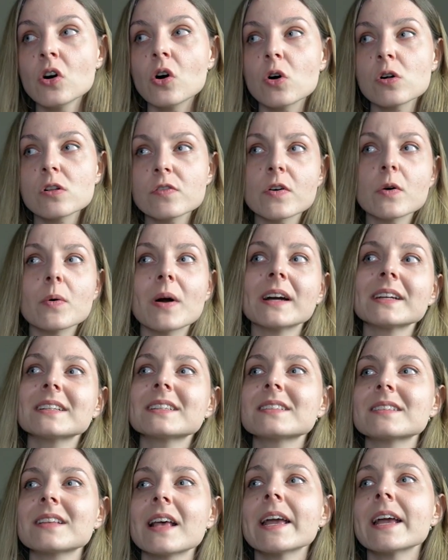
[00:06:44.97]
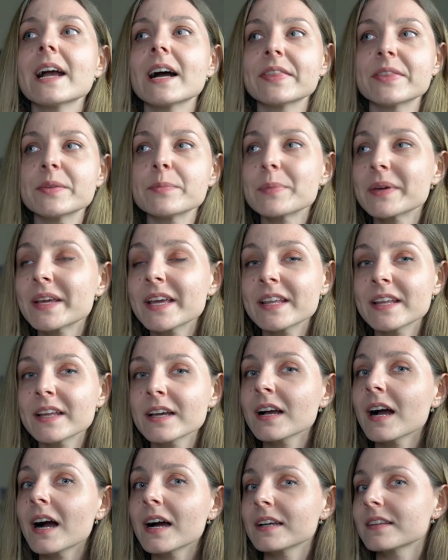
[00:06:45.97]
Although I'd say at the
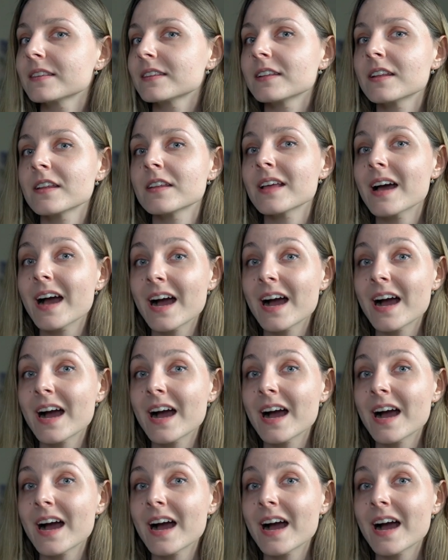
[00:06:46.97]
beginning I didn't